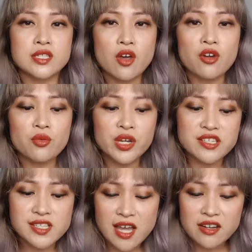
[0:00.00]
So
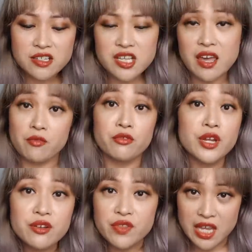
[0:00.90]
we decided to get
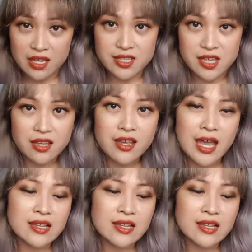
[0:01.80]
rid of the heat sink